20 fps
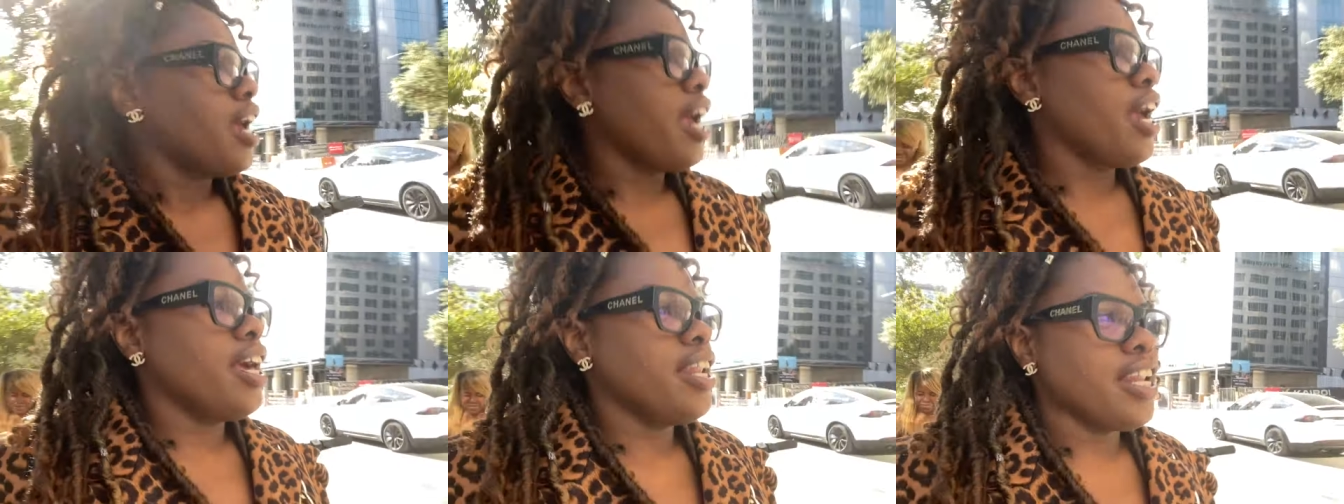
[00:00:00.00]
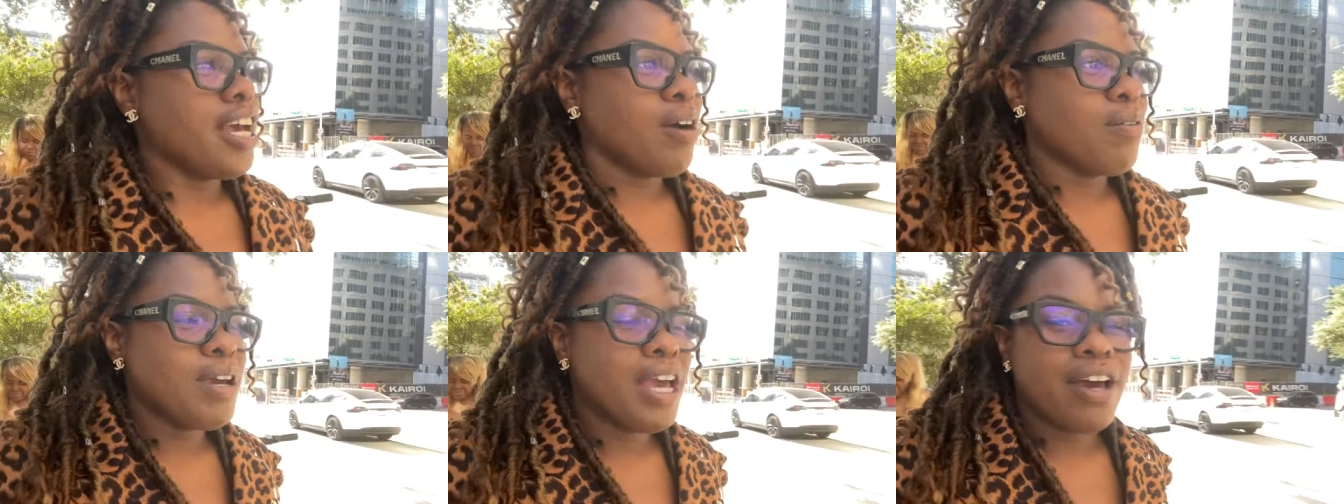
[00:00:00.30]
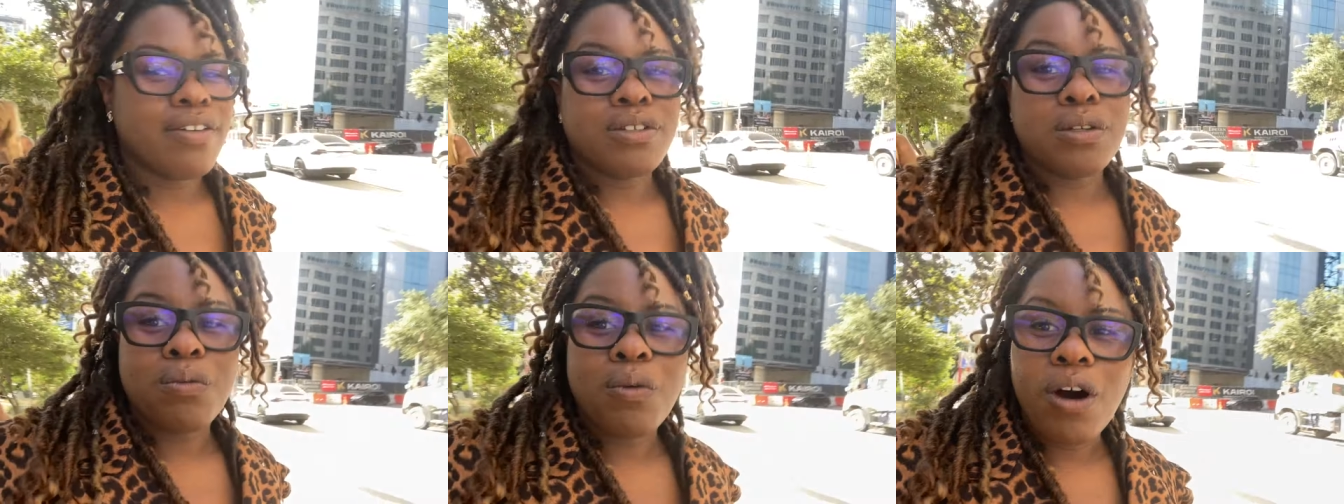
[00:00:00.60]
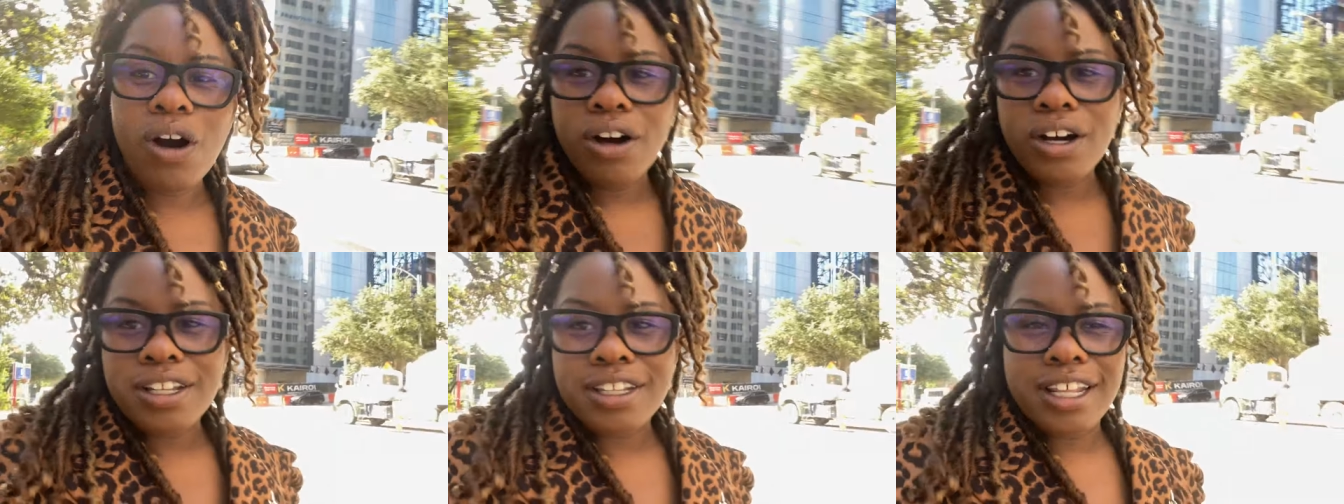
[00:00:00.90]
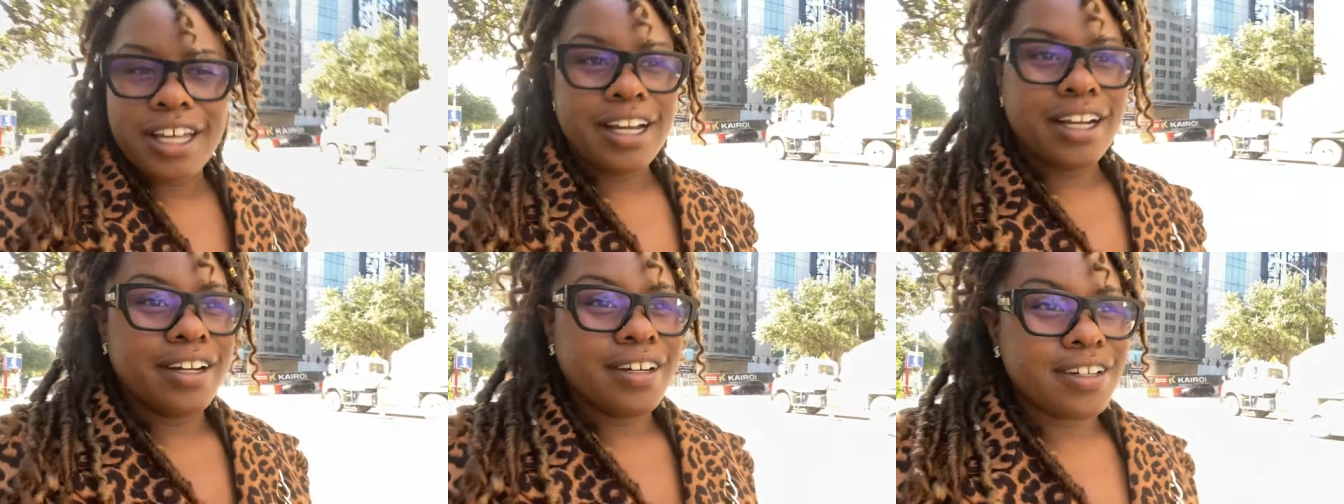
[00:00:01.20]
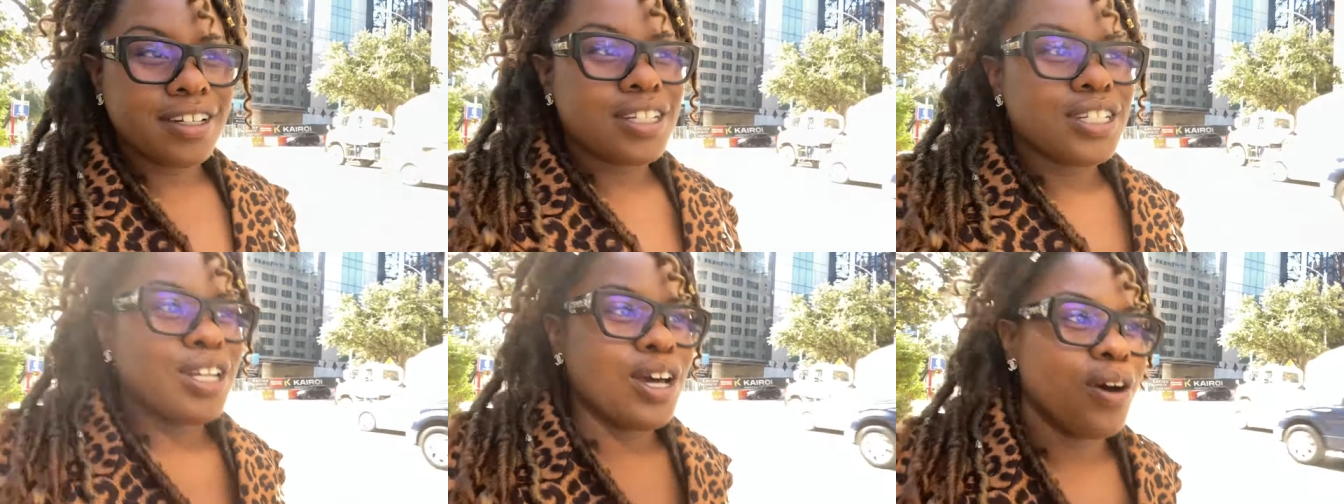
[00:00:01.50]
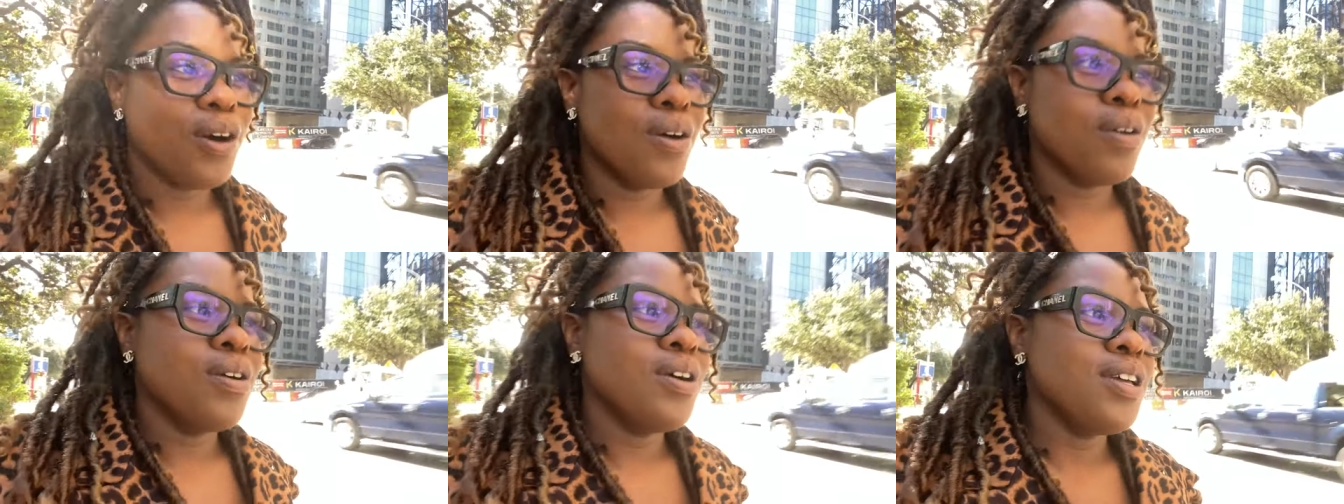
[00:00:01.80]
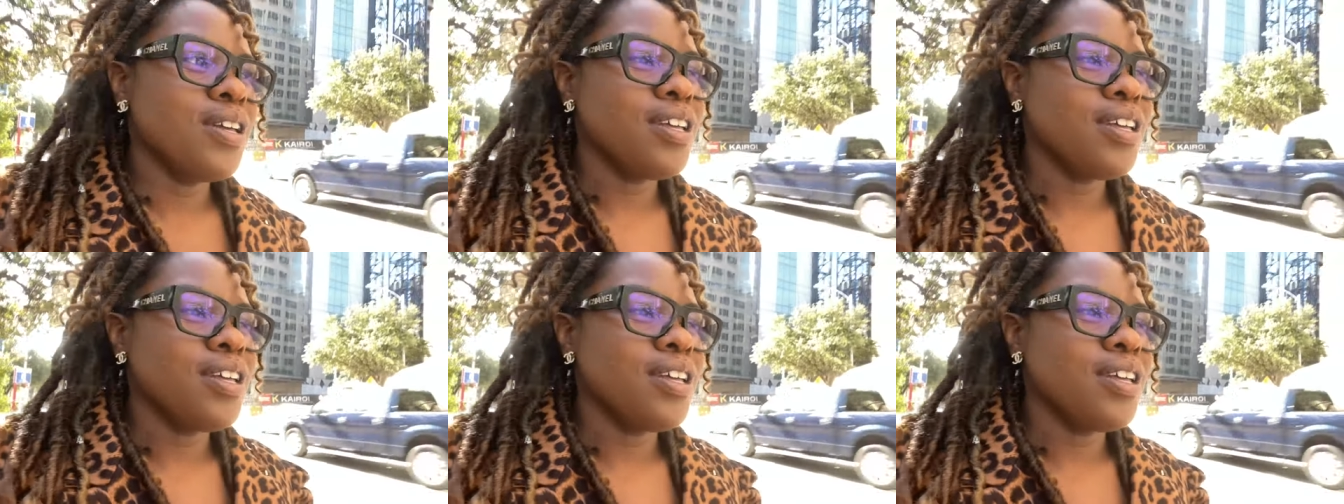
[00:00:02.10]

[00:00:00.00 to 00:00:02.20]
and now we have to walk there. So